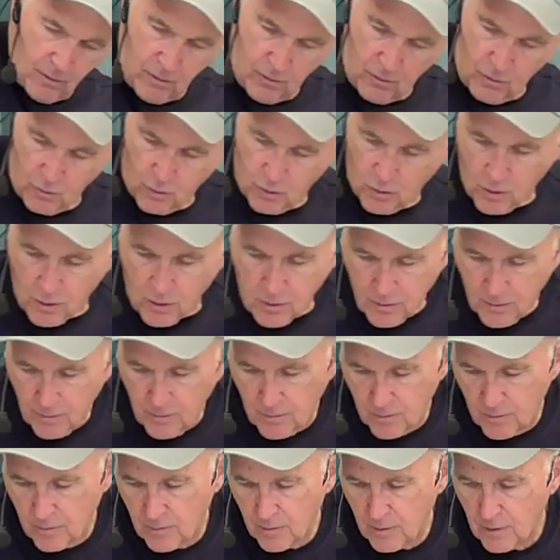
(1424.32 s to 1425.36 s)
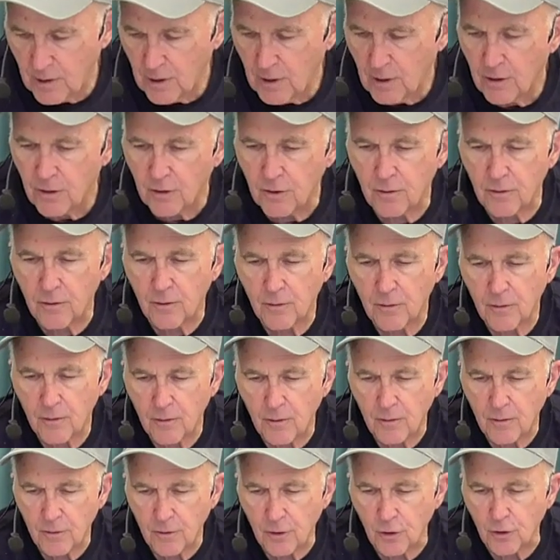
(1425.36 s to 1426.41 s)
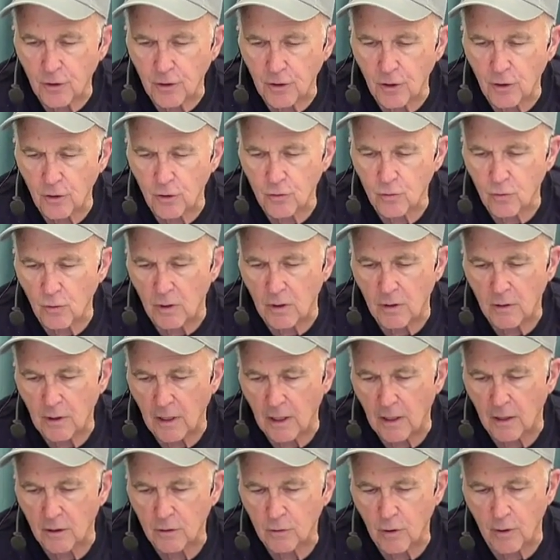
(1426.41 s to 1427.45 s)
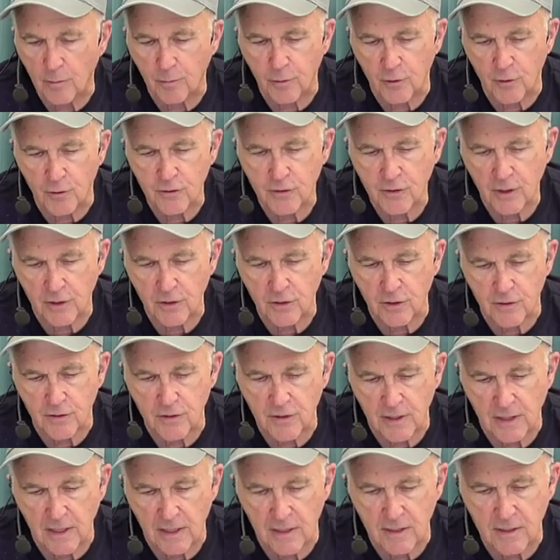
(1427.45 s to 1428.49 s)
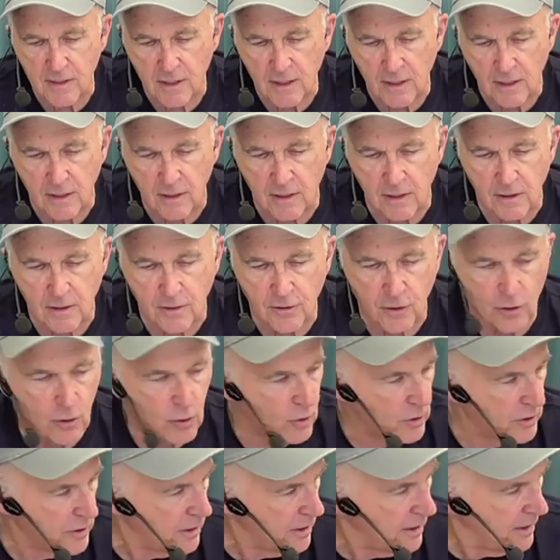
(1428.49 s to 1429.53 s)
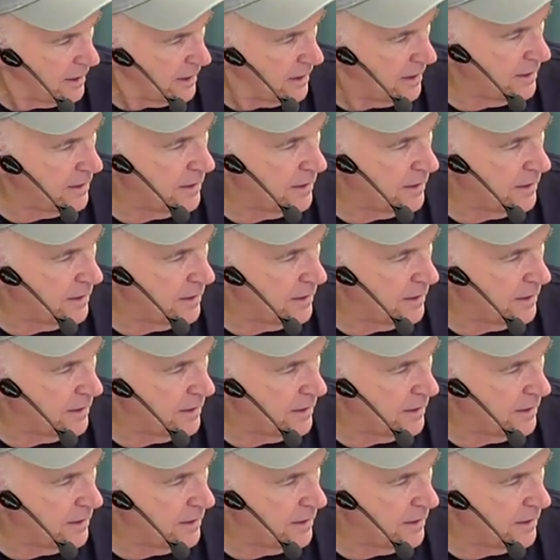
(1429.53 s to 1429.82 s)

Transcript: Or you can use crimpers such as these and do it, and